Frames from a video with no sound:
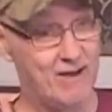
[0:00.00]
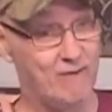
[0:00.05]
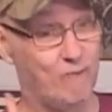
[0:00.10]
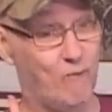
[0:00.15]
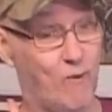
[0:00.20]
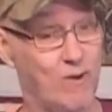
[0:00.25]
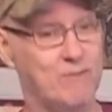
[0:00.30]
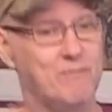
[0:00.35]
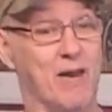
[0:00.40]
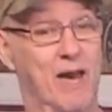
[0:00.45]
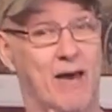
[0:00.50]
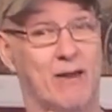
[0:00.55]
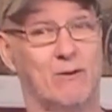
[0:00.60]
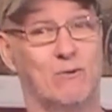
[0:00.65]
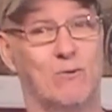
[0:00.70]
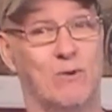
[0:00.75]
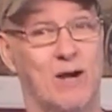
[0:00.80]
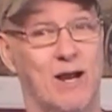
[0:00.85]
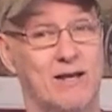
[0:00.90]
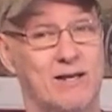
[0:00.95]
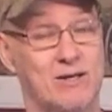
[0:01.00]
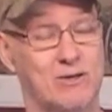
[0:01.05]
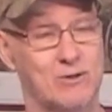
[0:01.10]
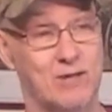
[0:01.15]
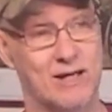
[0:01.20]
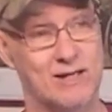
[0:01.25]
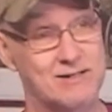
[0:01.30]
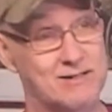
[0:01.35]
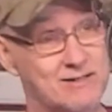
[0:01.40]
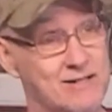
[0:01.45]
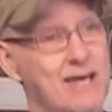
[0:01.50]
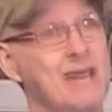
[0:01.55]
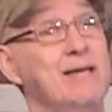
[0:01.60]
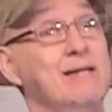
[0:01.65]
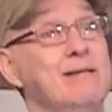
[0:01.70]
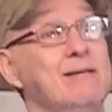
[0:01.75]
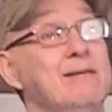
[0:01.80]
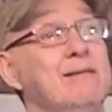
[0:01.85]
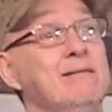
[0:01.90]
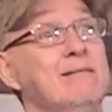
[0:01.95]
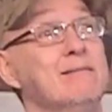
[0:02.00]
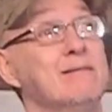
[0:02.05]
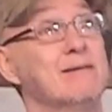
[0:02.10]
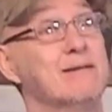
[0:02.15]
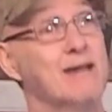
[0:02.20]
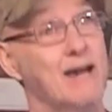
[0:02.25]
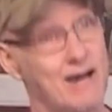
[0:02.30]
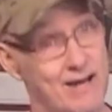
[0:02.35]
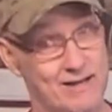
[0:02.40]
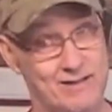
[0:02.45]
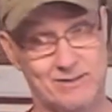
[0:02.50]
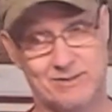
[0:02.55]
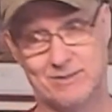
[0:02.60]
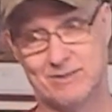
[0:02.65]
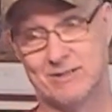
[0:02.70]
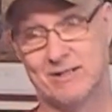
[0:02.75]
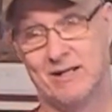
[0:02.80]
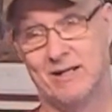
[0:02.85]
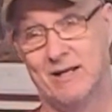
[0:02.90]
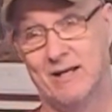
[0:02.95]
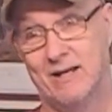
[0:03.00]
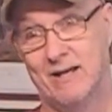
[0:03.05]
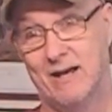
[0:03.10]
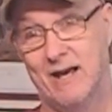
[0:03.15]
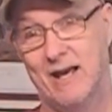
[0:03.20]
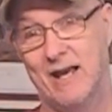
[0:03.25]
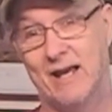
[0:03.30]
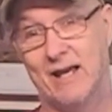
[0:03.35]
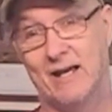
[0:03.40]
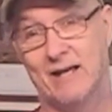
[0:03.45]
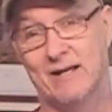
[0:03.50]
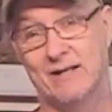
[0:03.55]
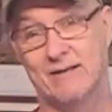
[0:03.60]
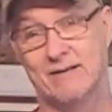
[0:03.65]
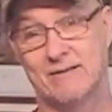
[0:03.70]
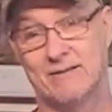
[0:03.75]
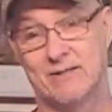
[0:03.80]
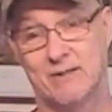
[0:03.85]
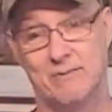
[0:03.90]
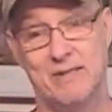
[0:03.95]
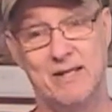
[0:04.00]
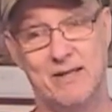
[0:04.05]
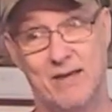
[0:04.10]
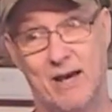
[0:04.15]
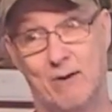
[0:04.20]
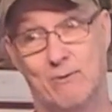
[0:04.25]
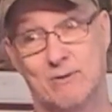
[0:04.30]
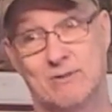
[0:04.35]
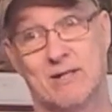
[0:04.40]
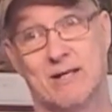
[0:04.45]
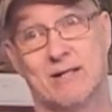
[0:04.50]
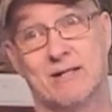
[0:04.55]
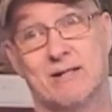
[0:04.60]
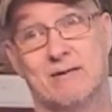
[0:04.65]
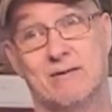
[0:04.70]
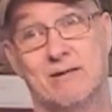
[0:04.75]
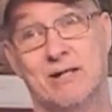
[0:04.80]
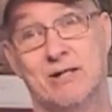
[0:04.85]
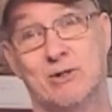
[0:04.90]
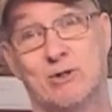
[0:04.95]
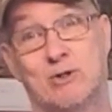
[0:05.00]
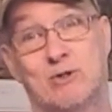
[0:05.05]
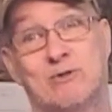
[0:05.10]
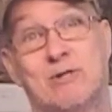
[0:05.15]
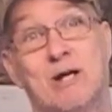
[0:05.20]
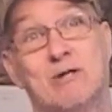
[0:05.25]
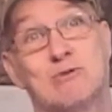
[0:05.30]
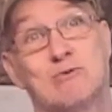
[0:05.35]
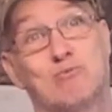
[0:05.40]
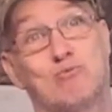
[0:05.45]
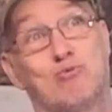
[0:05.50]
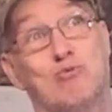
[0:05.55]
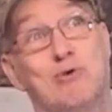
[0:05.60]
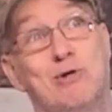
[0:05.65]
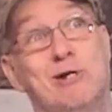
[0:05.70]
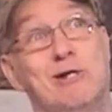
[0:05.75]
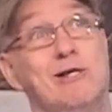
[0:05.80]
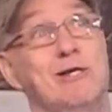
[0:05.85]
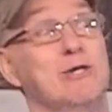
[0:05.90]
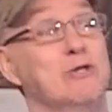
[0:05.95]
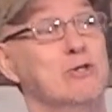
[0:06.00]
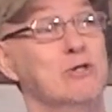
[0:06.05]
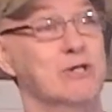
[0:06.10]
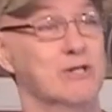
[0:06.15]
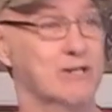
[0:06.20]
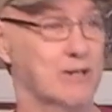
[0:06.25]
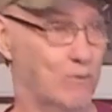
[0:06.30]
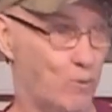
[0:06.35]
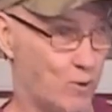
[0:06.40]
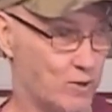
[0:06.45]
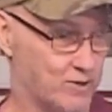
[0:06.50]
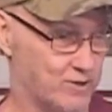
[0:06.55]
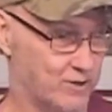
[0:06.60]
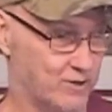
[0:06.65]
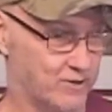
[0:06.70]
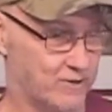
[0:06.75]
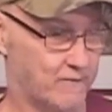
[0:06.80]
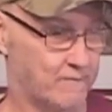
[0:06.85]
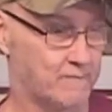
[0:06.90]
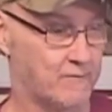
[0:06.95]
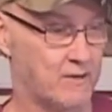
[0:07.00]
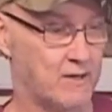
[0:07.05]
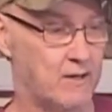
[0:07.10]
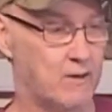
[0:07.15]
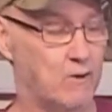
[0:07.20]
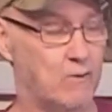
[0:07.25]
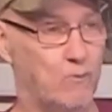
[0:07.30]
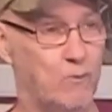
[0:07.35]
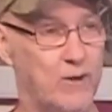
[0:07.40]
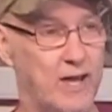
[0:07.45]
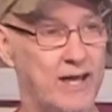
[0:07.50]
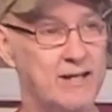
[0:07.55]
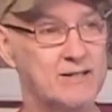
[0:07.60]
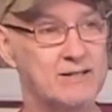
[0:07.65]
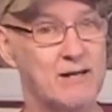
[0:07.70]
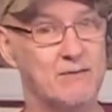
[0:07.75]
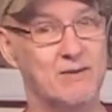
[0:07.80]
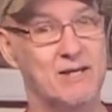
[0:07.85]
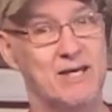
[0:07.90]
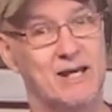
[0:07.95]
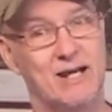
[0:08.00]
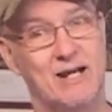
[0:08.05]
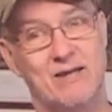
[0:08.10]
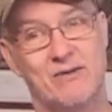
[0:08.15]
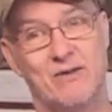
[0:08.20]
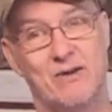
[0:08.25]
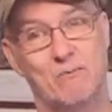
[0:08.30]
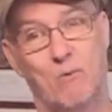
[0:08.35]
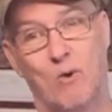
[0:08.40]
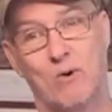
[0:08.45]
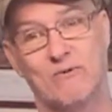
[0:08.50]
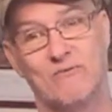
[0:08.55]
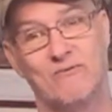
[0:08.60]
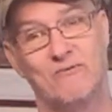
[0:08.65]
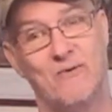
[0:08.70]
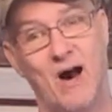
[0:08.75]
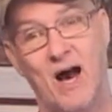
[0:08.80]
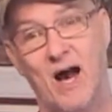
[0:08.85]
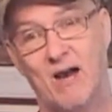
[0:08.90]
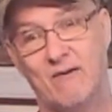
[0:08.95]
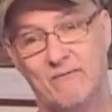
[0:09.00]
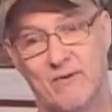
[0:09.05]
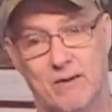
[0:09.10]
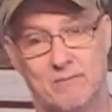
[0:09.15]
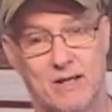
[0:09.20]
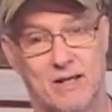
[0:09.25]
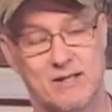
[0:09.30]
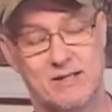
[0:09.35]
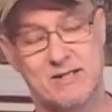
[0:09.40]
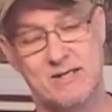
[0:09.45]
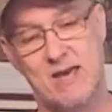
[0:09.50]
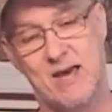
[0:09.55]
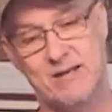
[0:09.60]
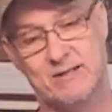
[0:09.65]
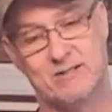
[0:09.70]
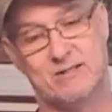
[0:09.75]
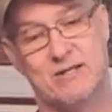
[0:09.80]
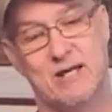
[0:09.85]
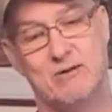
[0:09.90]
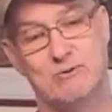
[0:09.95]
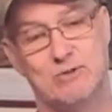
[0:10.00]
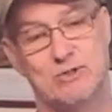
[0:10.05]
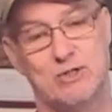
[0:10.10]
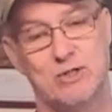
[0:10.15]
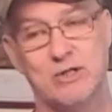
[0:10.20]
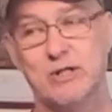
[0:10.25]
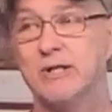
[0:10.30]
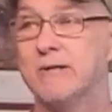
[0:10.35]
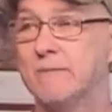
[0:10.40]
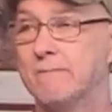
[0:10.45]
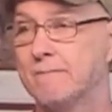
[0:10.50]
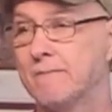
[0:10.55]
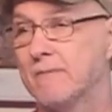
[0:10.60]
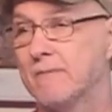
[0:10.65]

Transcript: have one battle where I killed like 10 guys, and to me that was that's really good at War Thunder. Anytime I get anything more than 5, I'm like, yes, that was good.